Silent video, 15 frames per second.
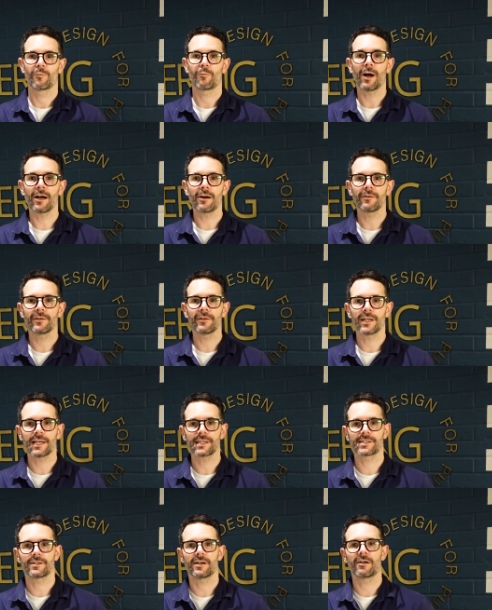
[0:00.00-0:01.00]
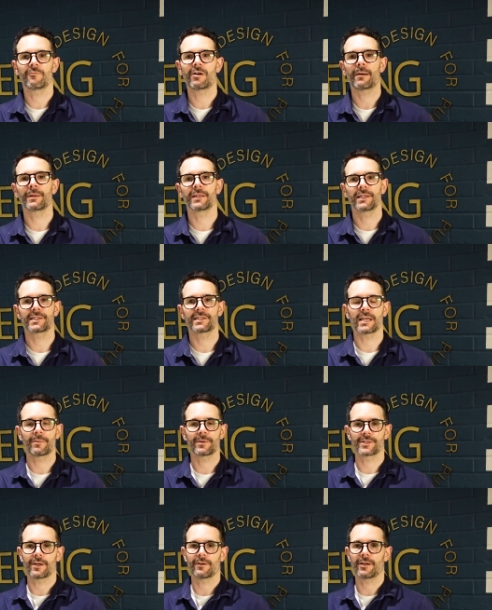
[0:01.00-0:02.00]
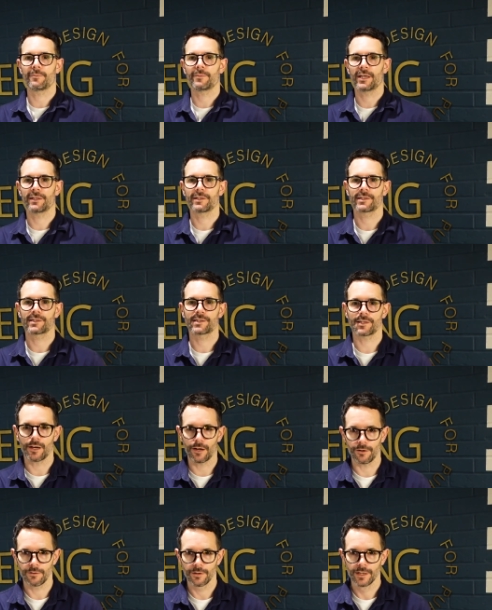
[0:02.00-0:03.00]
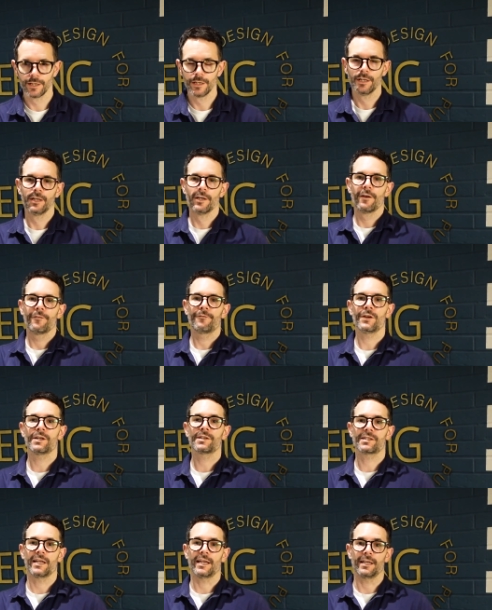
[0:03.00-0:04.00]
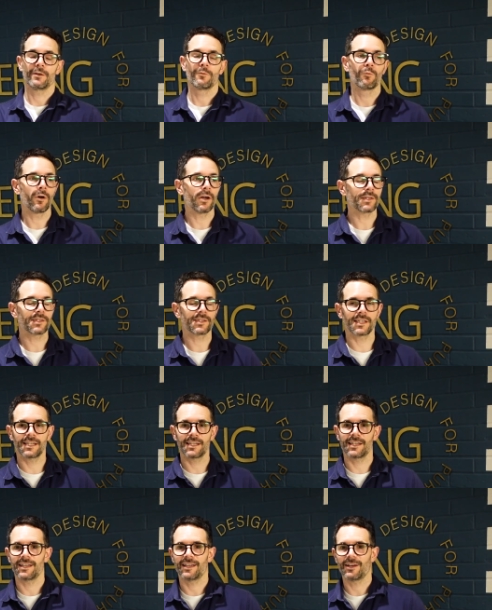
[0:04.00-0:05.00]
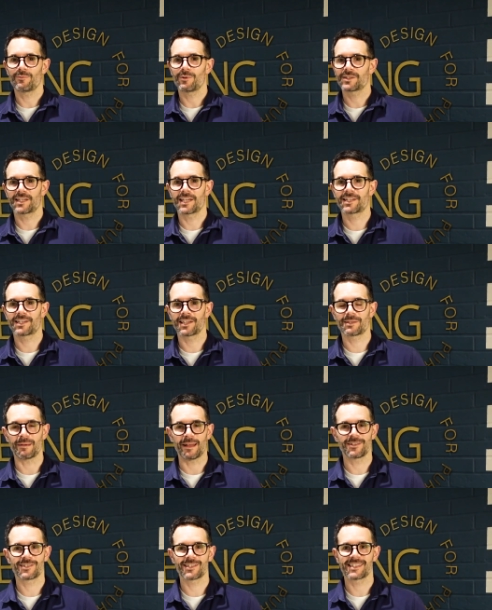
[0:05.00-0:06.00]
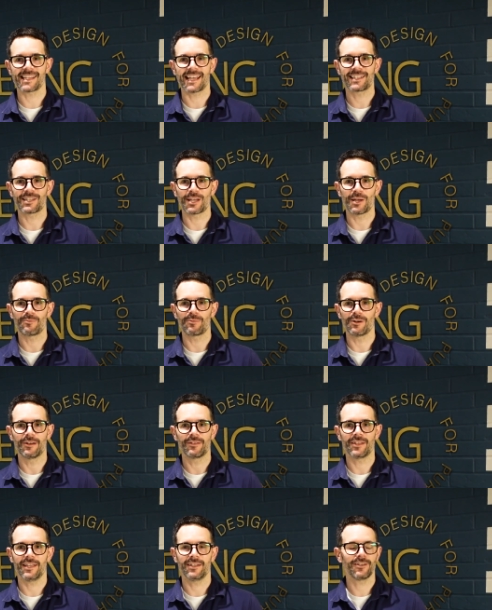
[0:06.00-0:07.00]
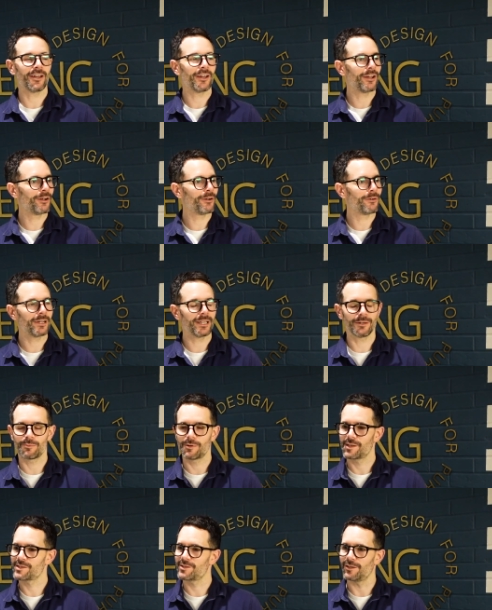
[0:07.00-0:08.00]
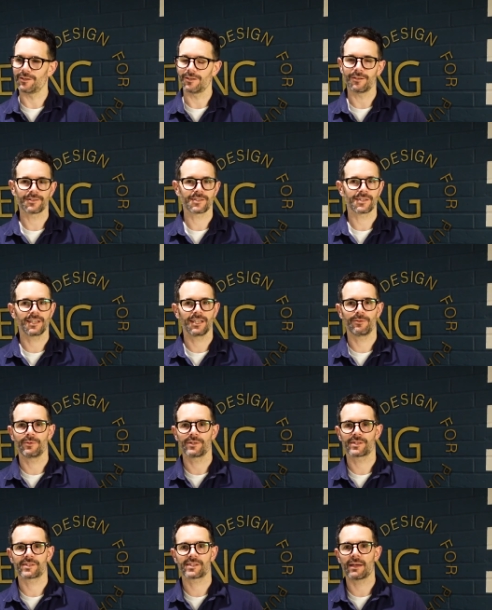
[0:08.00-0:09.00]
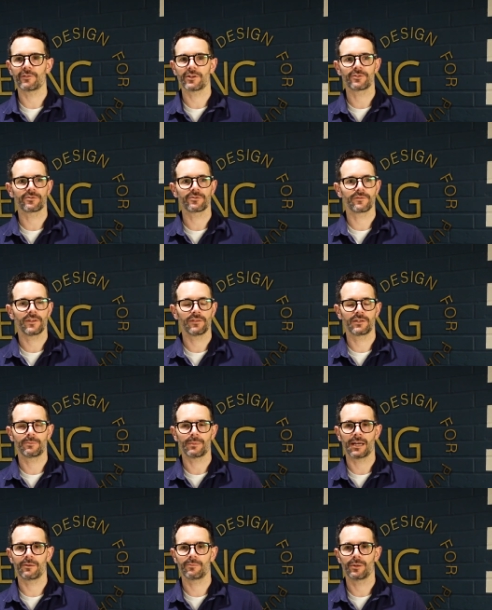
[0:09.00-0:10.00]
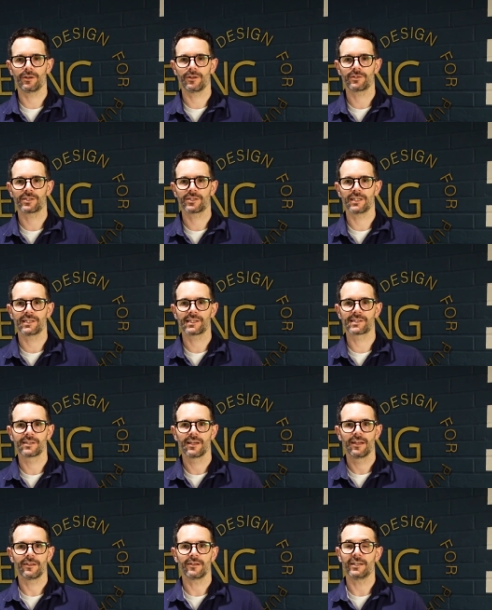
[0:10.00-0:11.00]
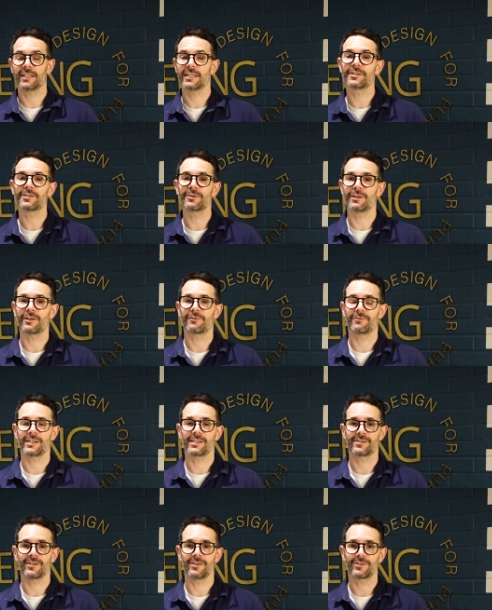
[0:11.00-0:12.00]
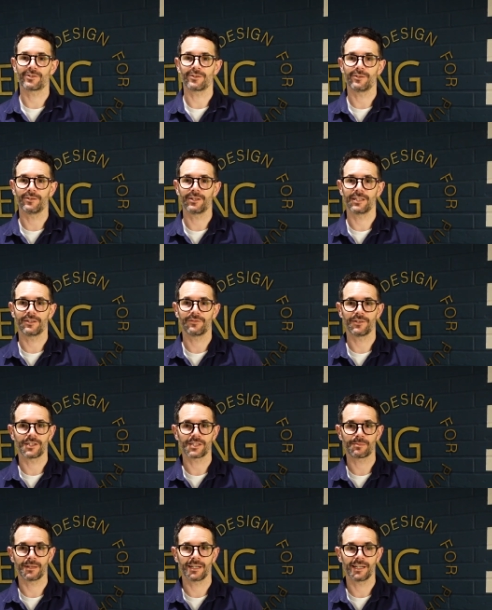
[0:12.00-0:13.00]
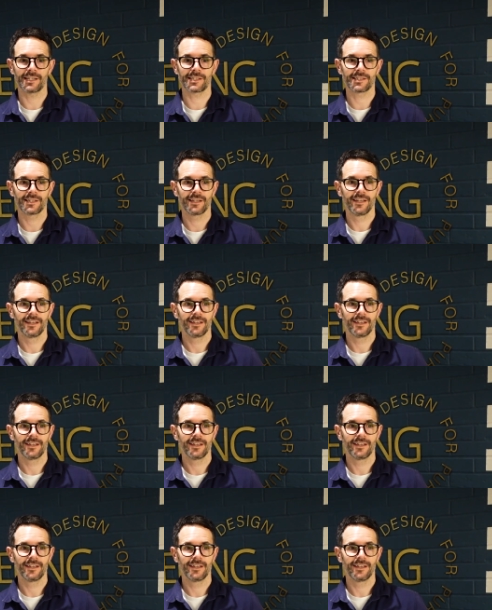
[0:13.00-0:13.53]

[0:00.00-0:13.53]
Well, let's start wrapping this episode up then. So, firstly, was the suspension setup worth it? No, it was not. It was a £750 purchase that I didn't do enough research on in the first place.